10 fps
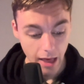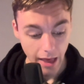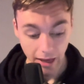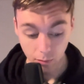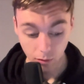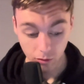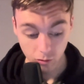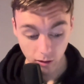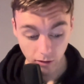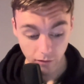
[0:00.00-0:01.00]
April
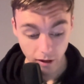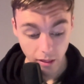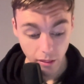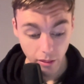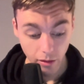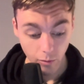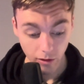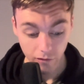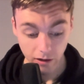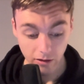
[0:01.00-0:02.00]
25th with a
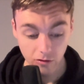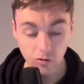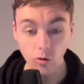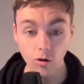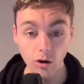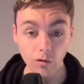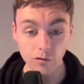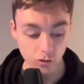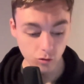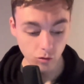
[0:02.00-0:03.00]
final score of
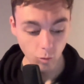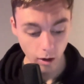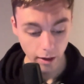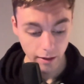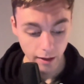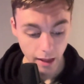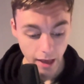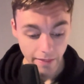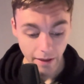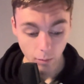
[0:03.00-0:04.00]
2-1.
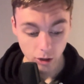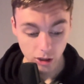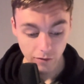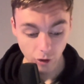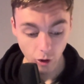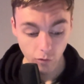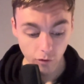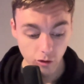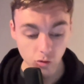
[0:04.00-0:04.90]
Then we shift over to